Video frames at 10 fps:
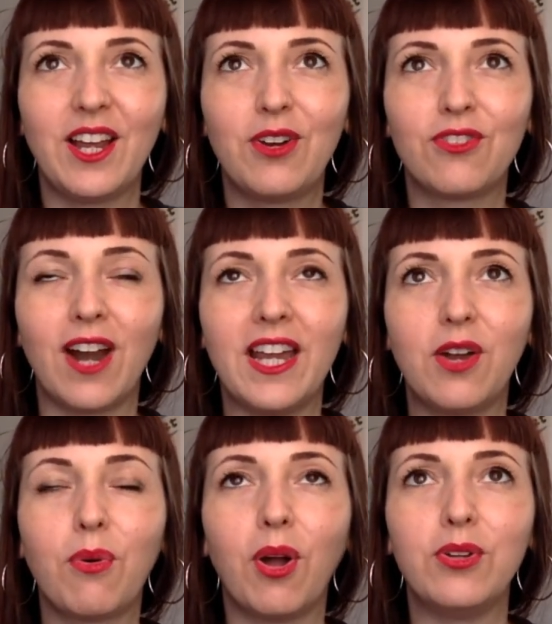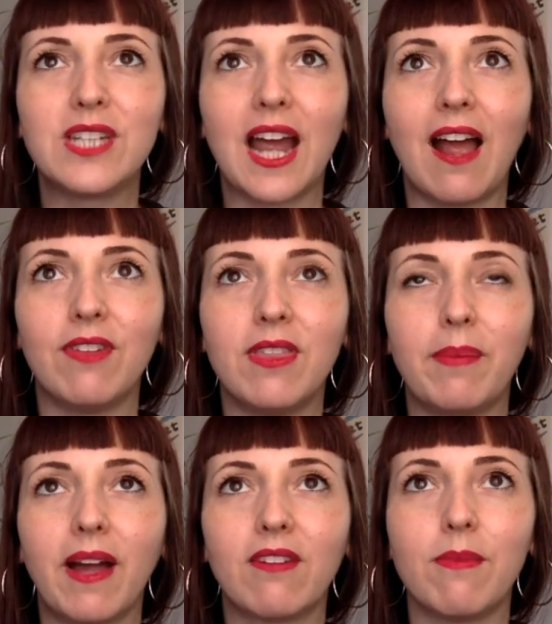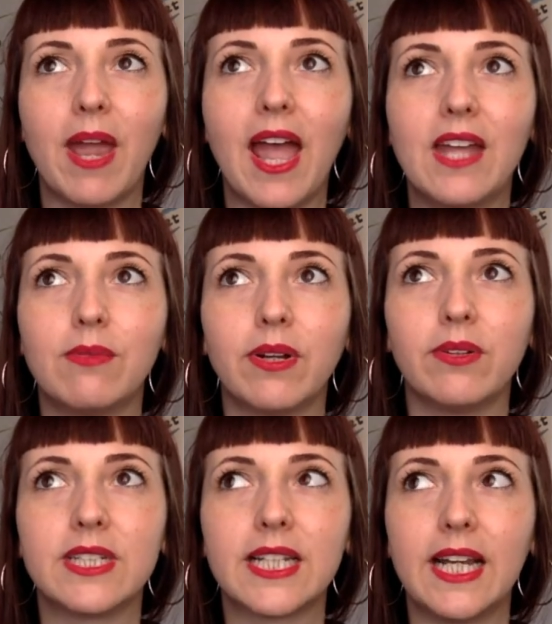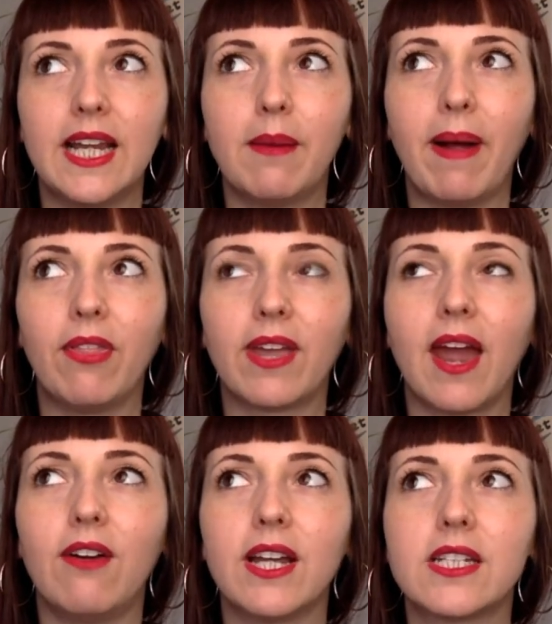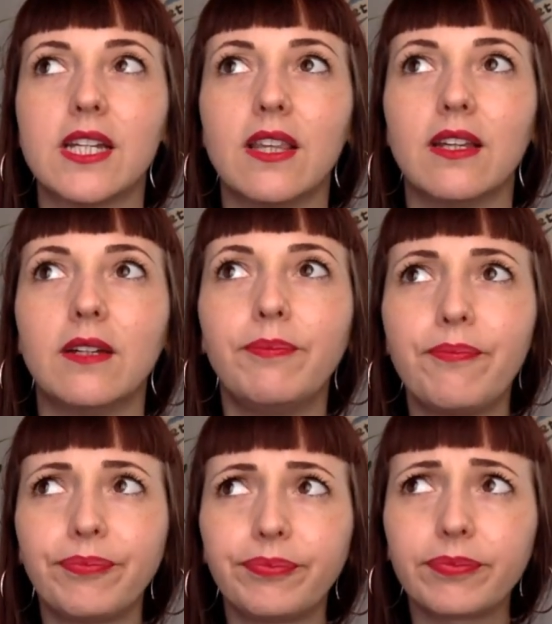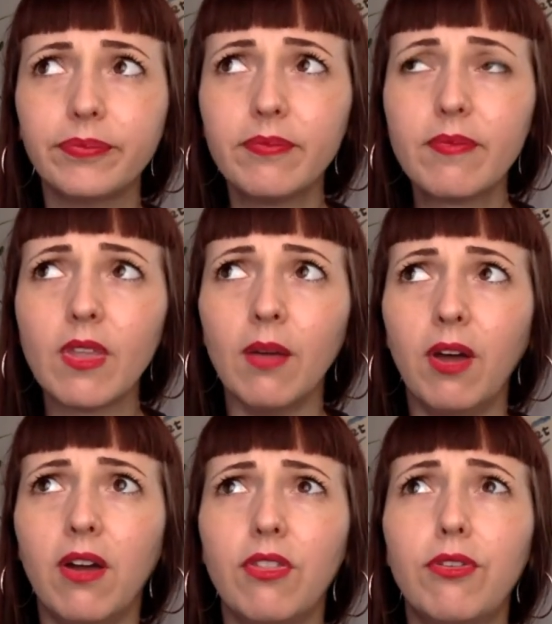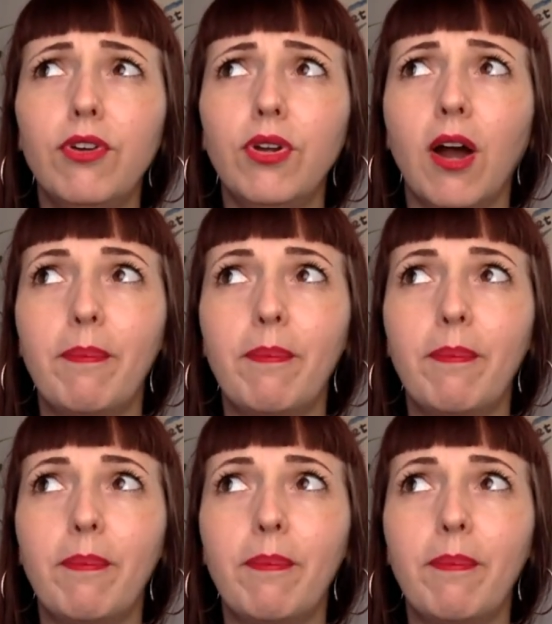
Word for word: great quote to have in the back of my head when I was thinking about the character that uh, through her